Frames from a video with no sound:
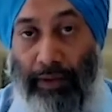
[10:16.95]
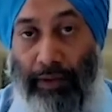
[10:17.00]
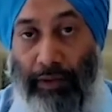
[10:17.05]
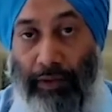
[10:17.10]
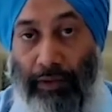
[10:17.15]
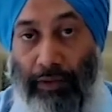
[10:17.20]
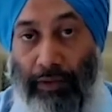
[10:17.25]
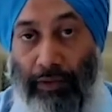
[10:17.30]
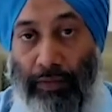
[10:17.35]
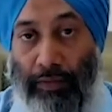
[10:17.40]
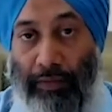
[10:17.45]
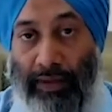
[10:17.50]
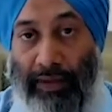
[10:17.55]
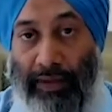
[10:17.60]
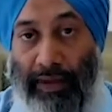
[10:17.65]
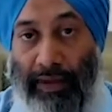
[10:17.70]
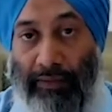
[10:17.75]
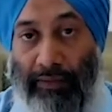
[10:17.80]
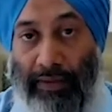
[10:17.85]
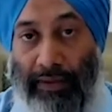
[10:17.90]
You could be
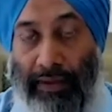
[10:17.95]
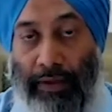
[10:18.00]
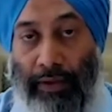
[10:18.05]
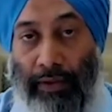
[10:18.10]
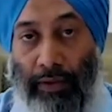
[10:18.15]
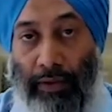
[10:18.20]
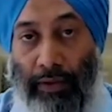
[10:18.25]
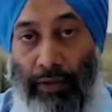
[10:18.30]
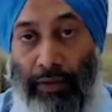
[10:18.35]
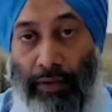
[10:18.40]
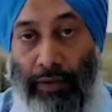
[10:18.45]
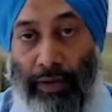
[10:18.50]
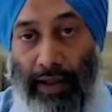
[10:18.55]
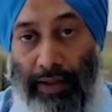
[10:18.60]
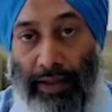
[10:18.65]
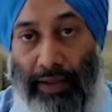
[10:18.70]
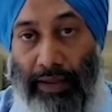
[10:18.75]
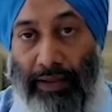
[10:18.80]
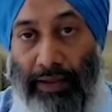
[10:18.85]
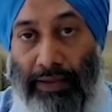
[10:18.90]
levied an
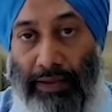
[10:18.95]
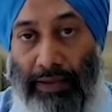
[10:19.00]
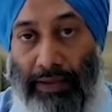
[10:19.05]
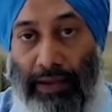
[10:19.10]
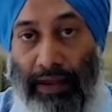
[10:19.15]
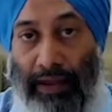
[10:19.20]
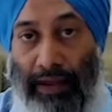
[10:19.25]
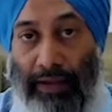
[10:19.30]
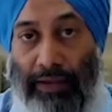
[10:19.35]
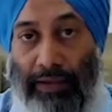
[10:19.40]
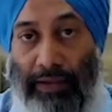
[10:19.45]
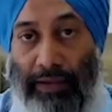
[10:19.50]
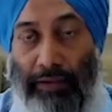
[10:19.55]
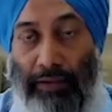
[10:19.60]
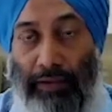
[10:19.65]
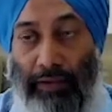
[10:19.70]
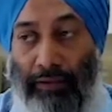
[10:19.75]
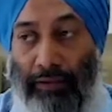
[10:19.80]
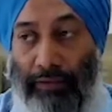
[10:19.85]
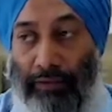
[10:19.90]
automatic charge
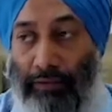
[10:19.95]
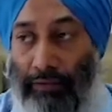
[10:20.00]
of